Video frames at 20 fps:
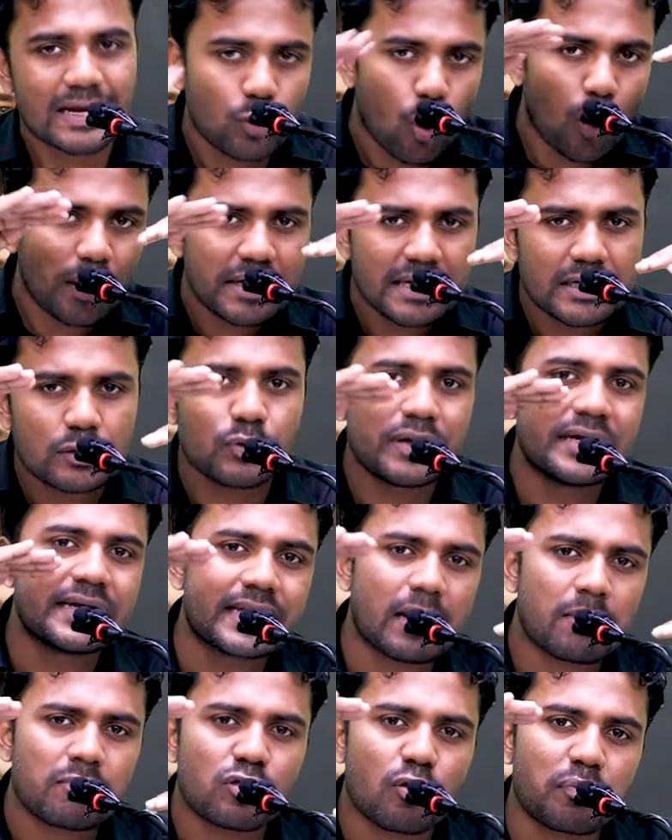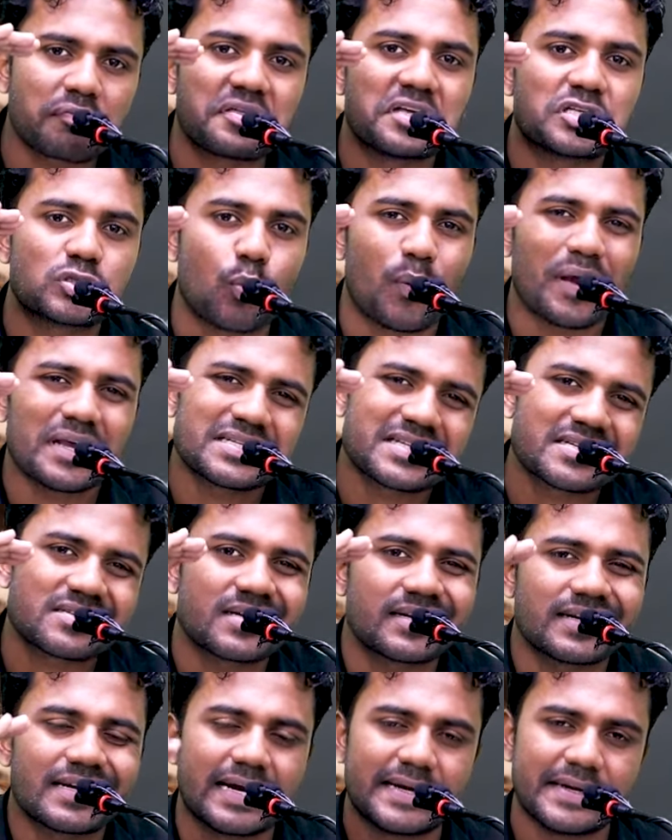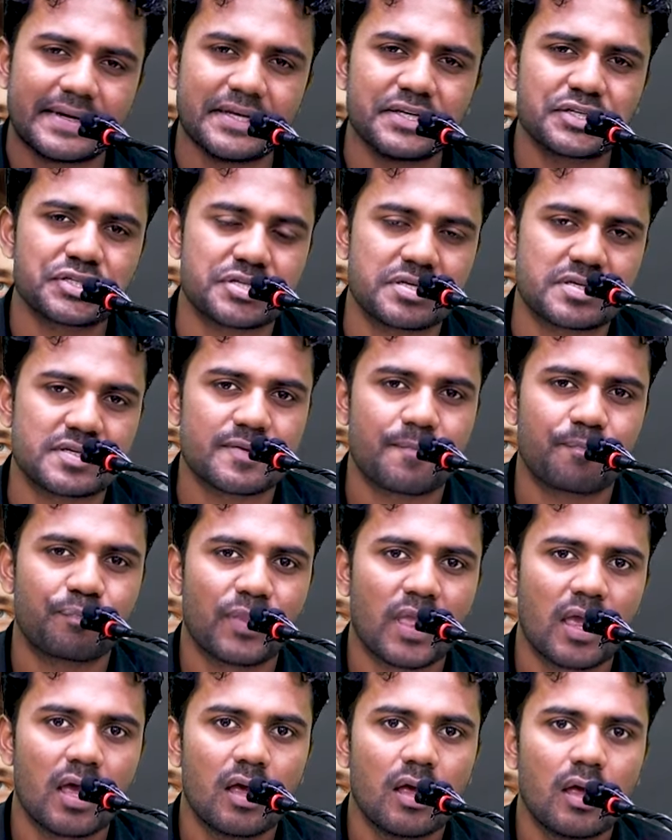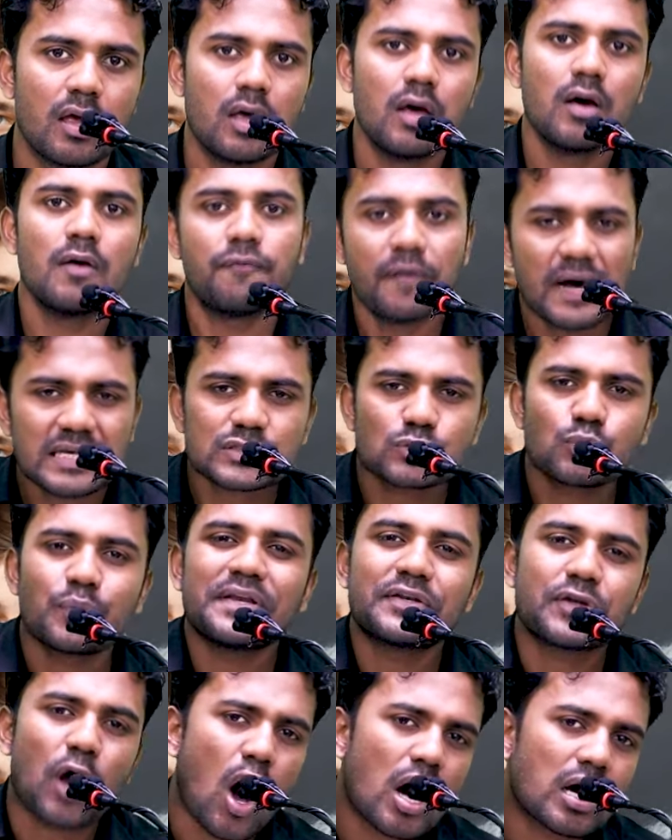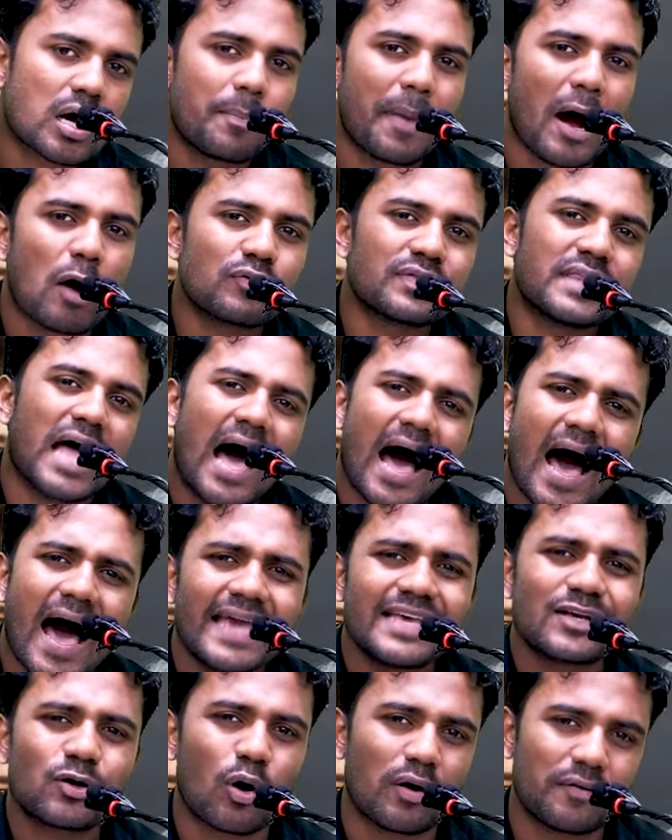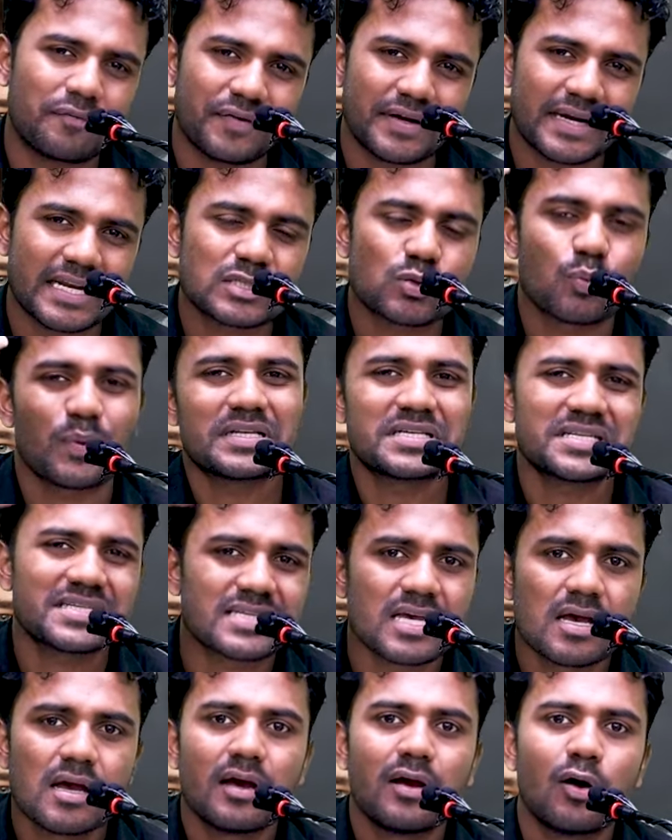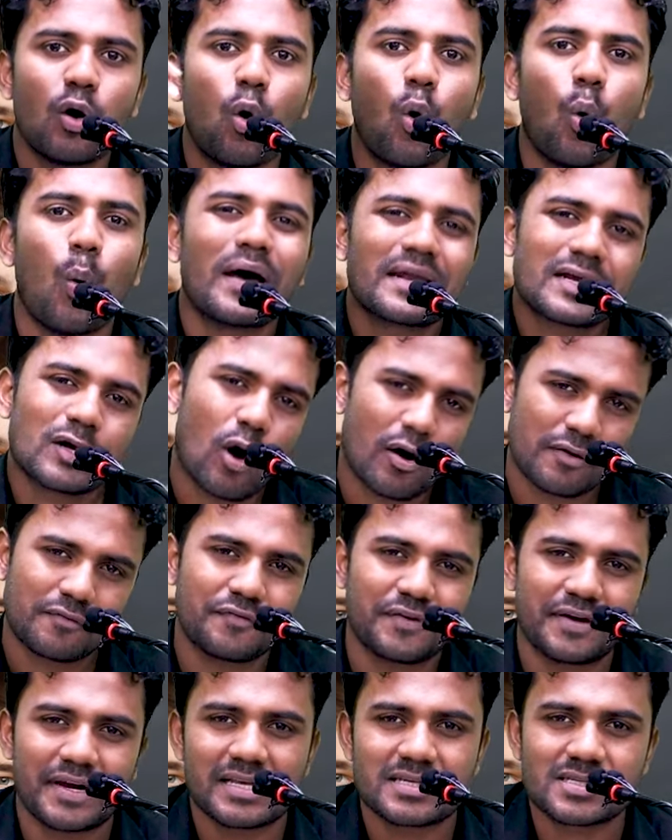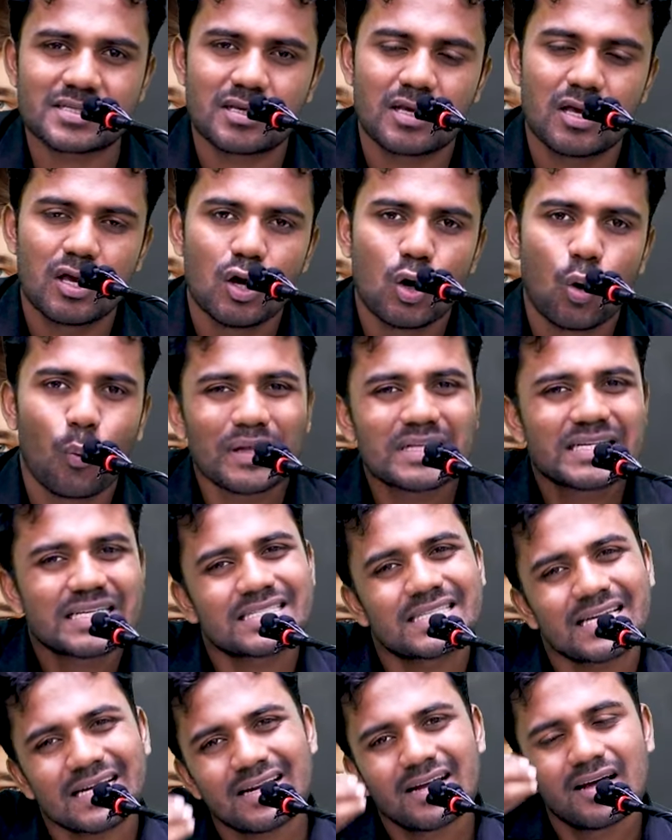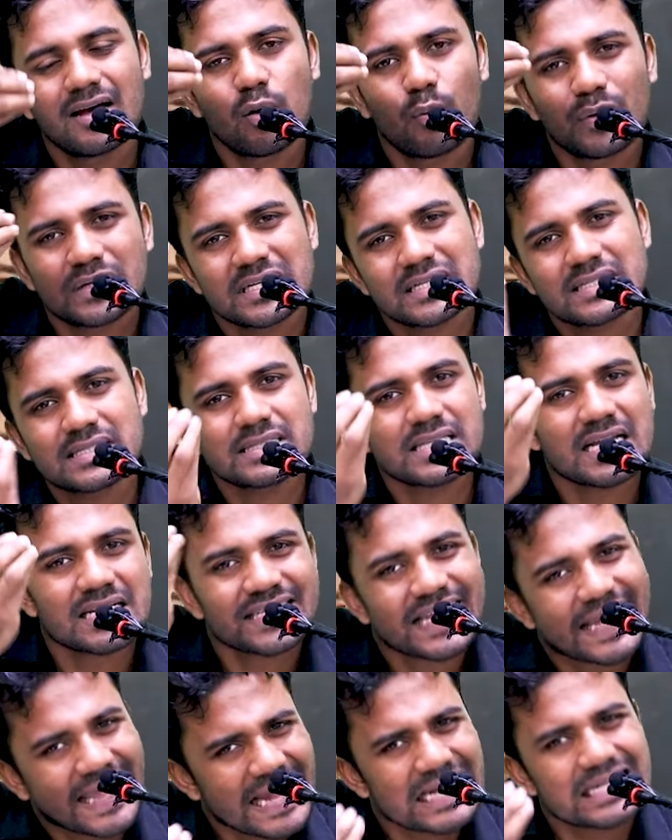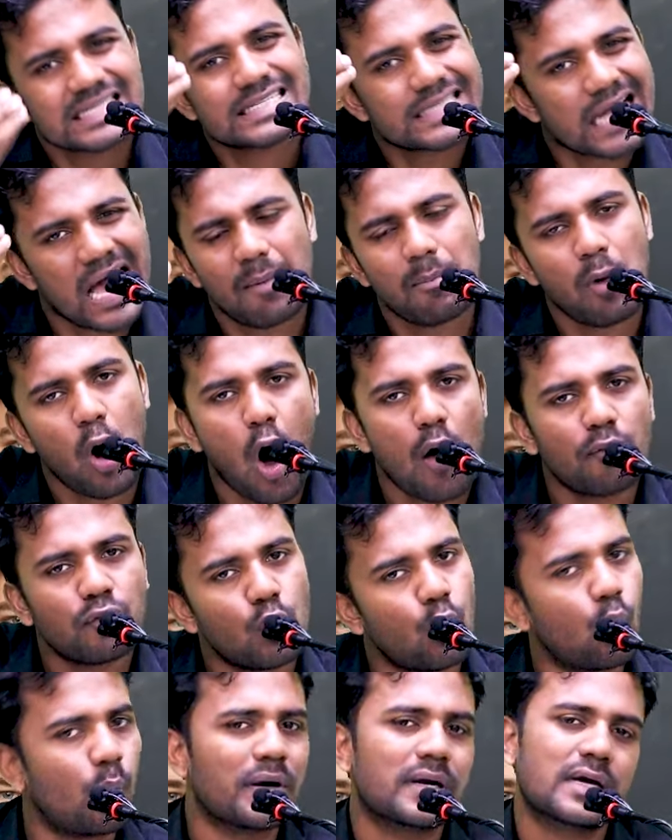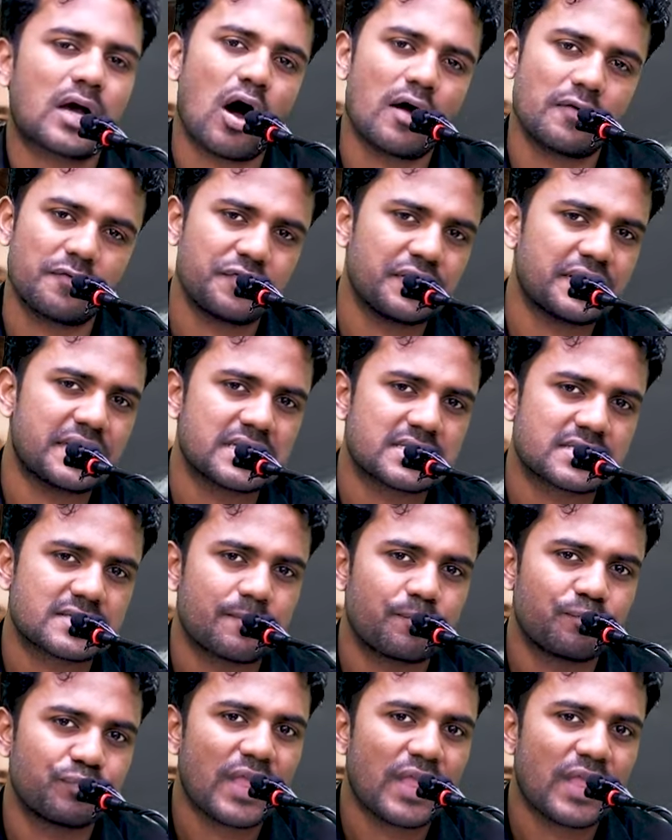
according to in terms of situations and conditions. First, we talk about the high confidence, which is overconfidence, which is the second term of overconfidence.